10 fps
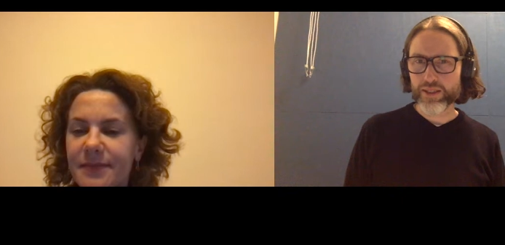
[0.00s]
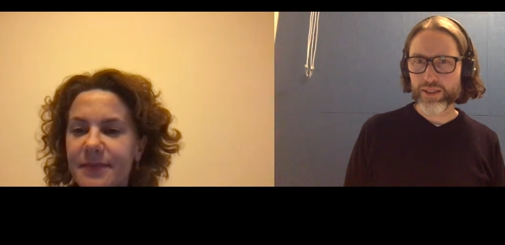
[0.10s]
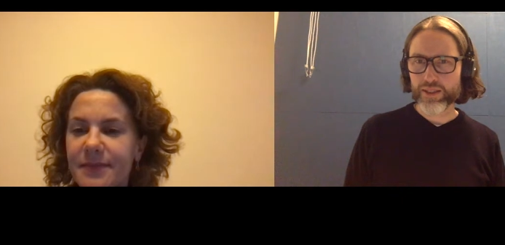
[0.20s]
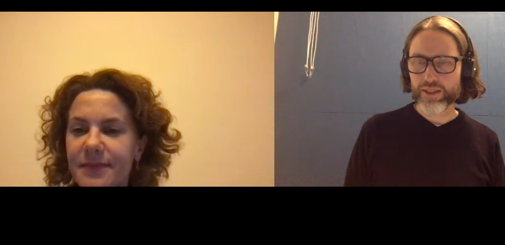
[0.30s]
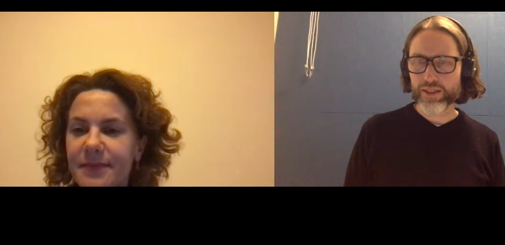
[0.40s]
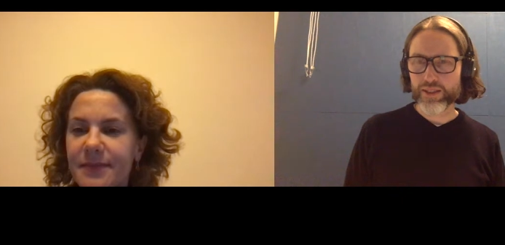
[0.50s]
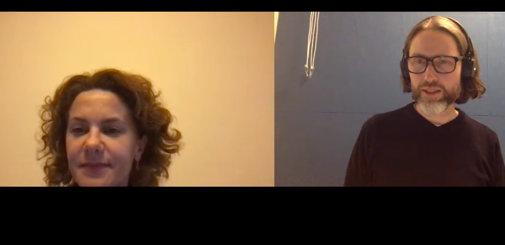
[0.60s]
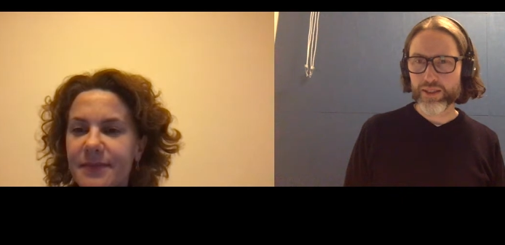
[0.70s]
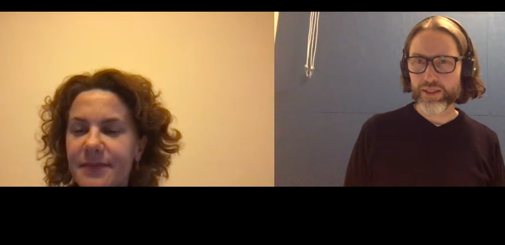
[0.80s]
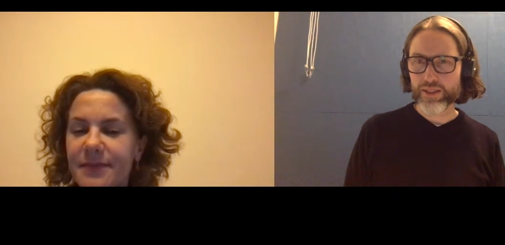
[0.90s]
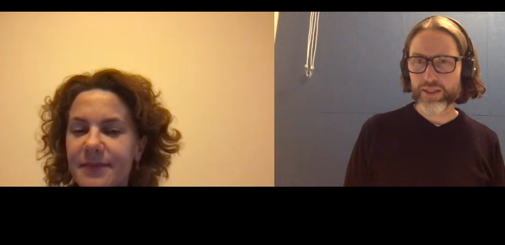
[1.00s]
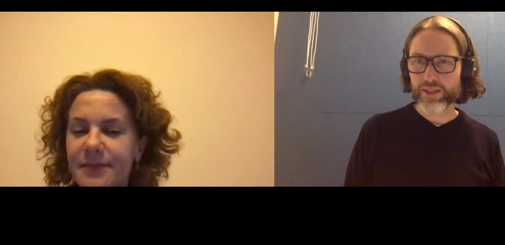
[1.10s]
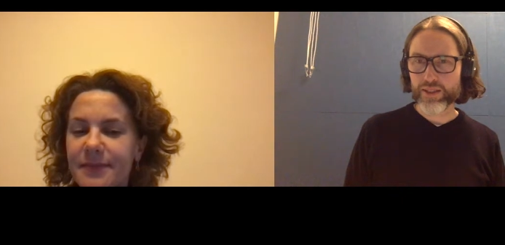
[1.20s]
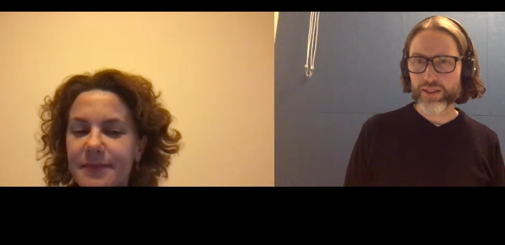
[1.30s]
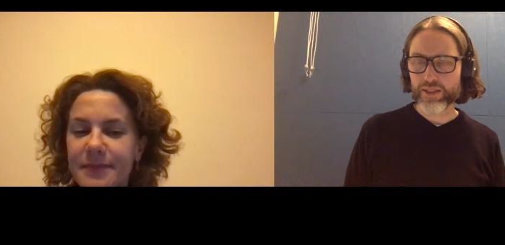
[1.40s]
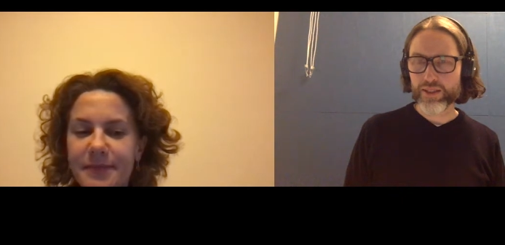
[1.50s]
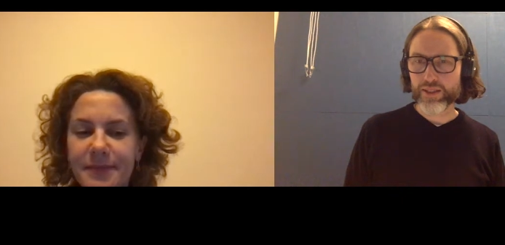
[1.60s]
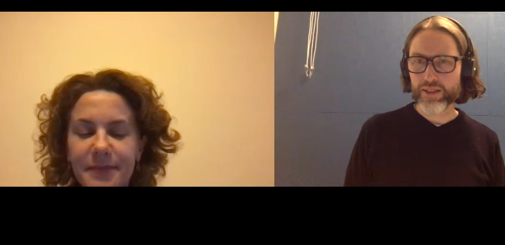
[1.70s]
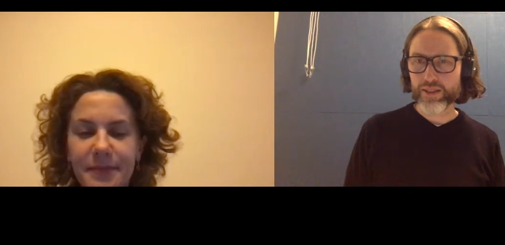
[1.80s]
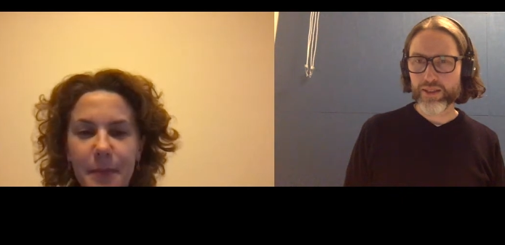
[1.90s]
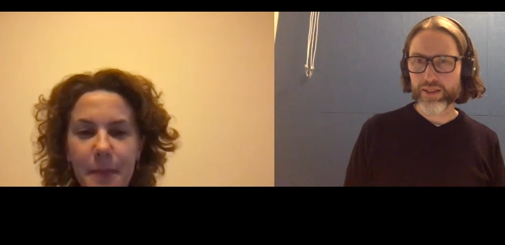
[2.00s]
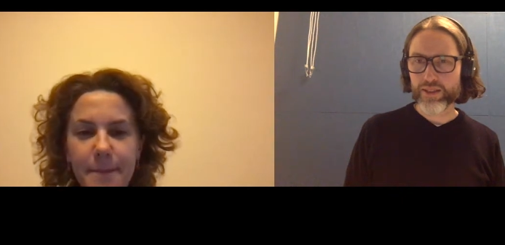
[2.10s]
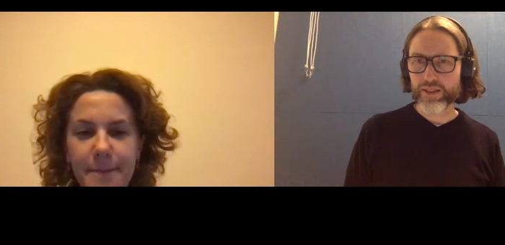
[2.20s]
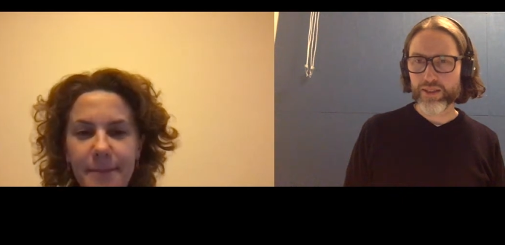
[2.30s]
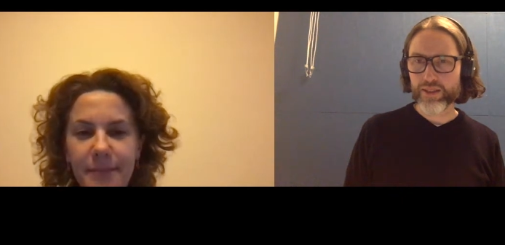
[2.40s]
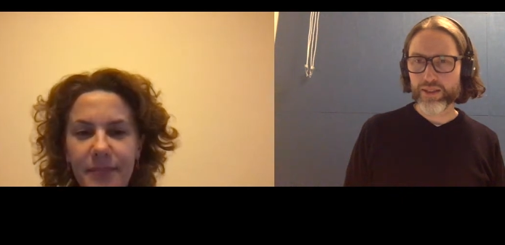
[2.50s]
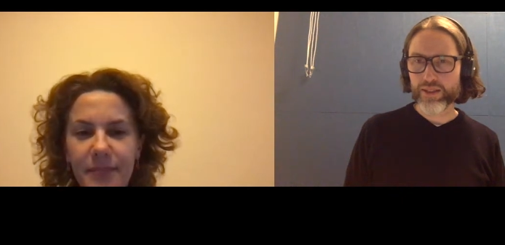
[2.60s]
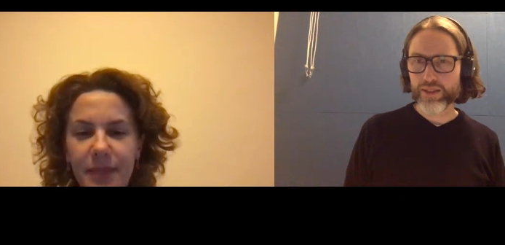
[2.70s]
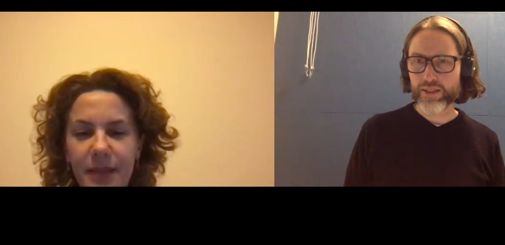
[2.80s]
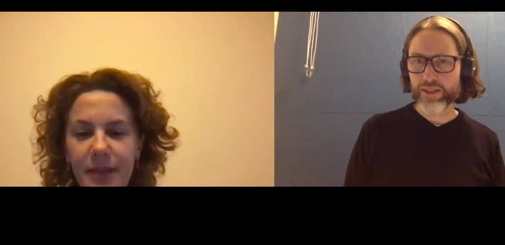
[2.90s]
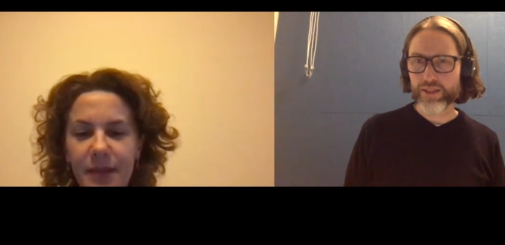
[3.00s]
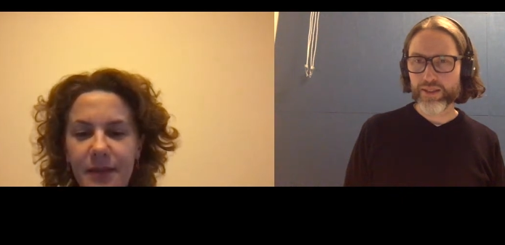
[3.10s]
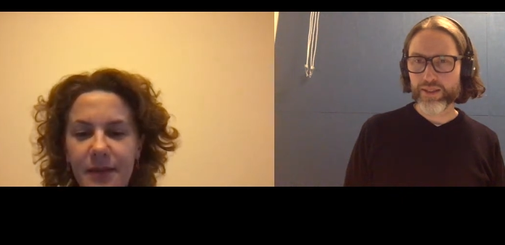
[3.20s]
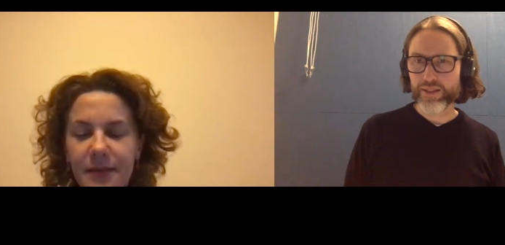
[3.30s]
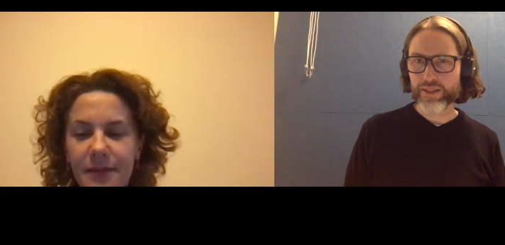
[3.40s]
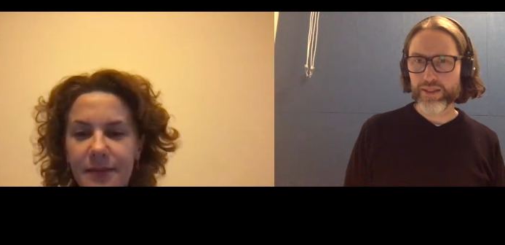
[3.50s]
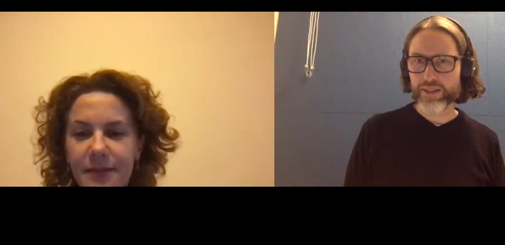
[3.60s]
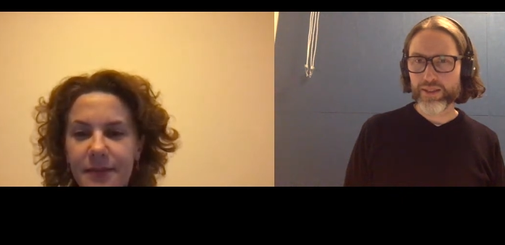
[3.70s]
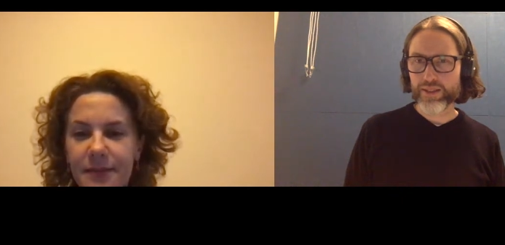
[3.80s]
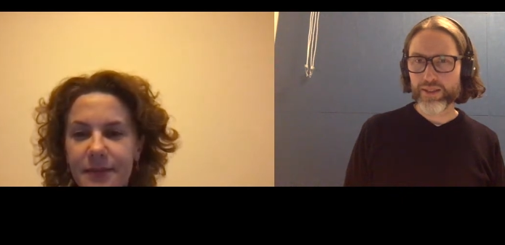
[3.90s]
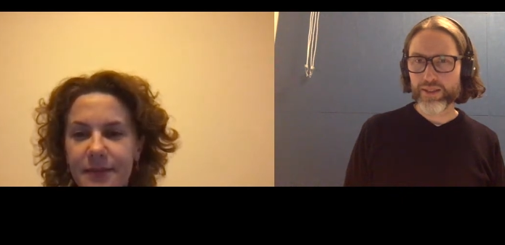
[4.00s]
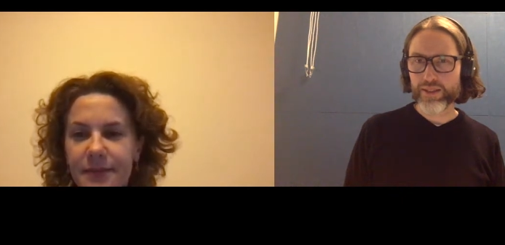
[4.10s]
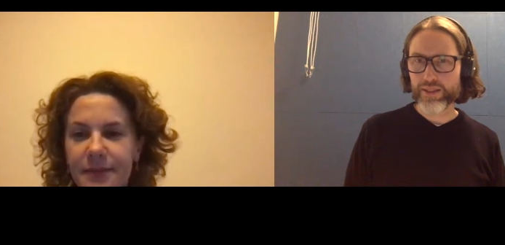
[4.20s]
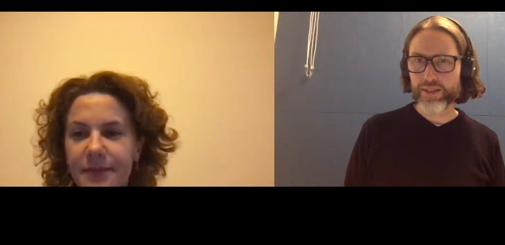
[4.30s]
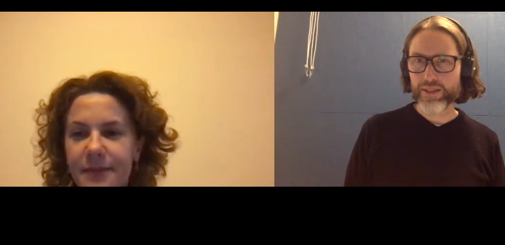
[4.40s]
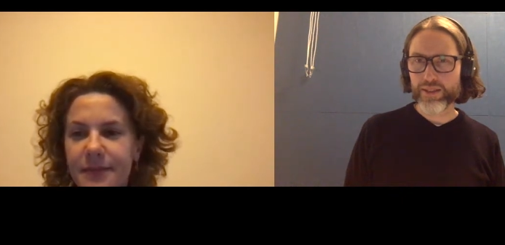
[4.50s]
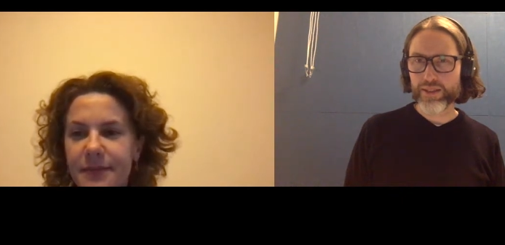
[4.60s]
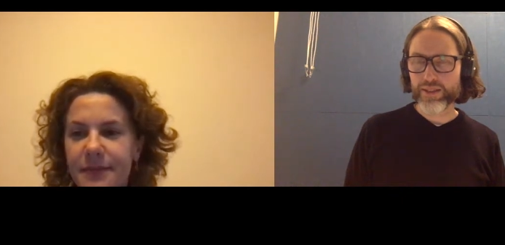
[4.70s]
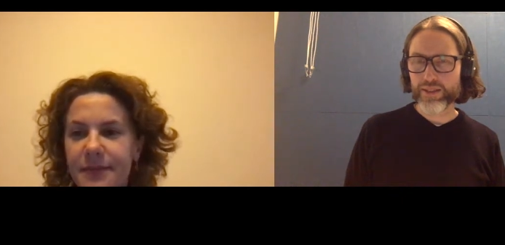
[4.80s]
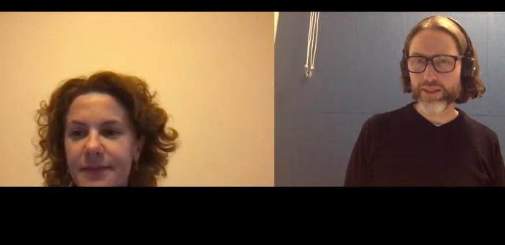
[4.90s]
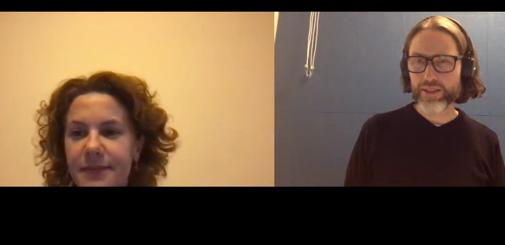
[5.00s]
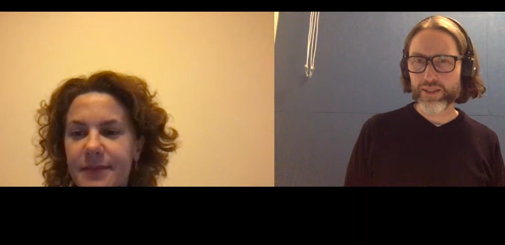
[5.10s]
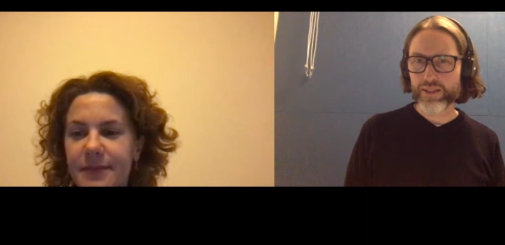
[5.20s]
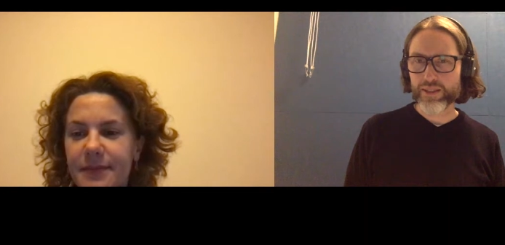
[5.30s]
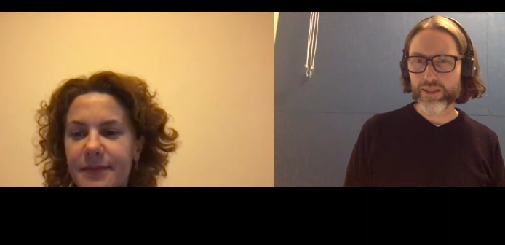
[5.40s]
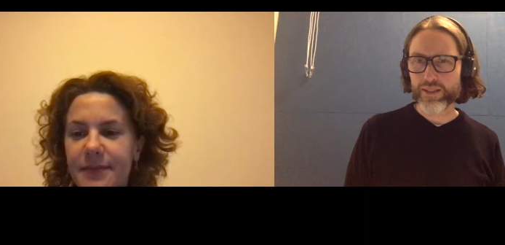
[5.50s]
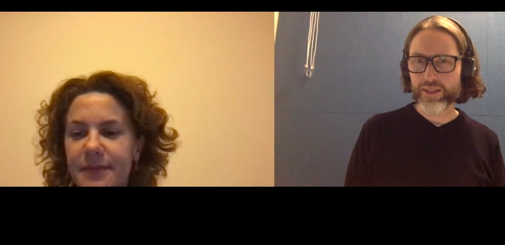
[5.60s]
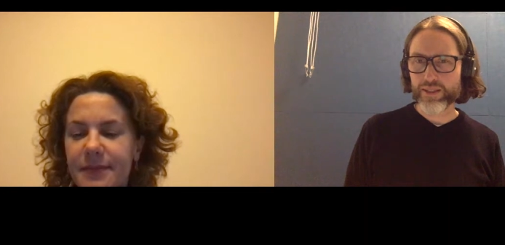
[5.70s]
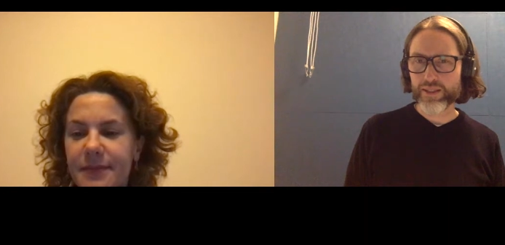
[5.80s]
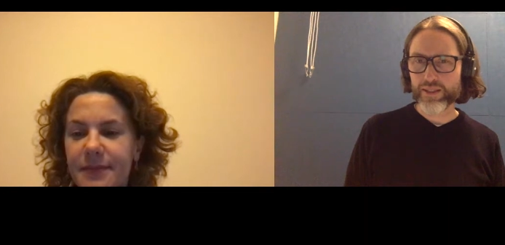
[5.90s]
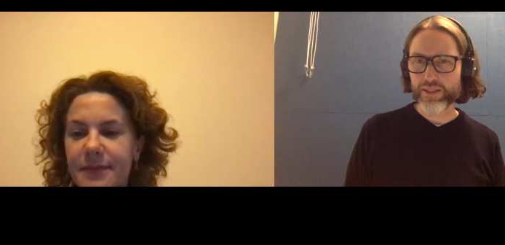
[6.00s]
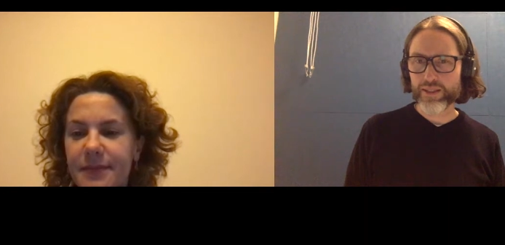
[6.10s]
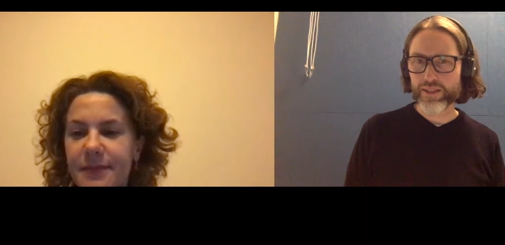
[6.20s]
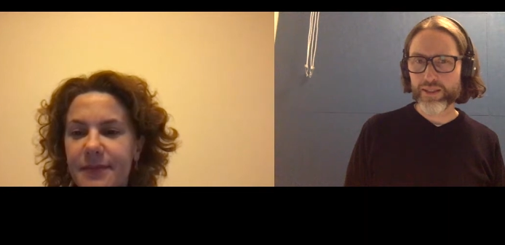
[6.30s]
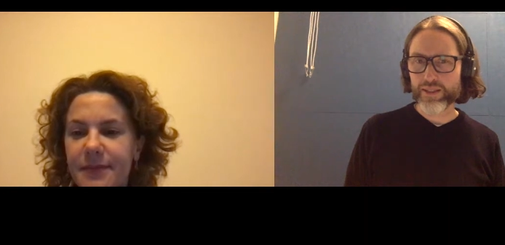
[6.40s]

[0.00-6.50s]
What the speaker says: Nobody speaks.